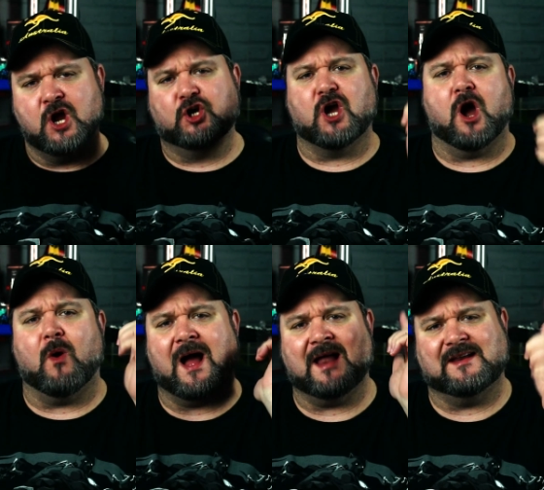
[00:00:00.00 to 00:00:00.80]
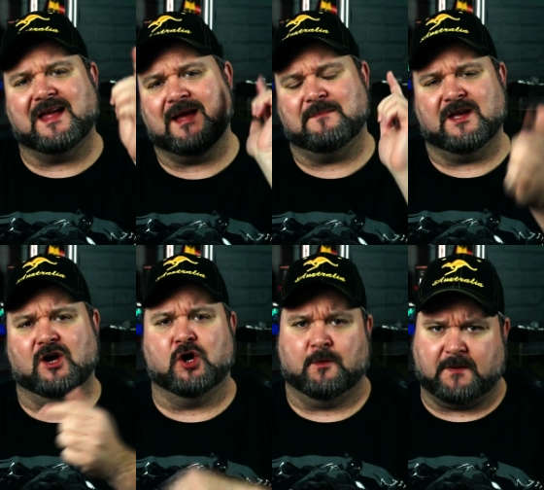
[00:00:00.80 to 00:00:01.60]
Go and hit me
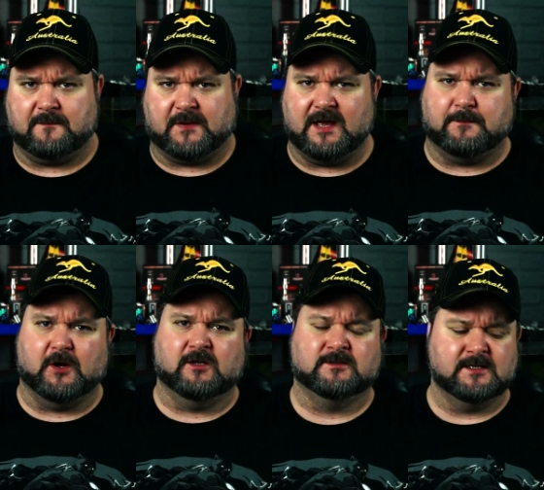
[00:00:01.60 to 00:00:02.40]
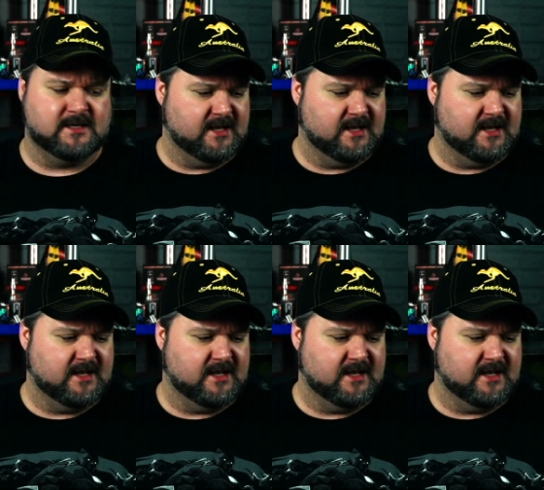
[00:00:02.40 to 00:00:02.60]
up, people.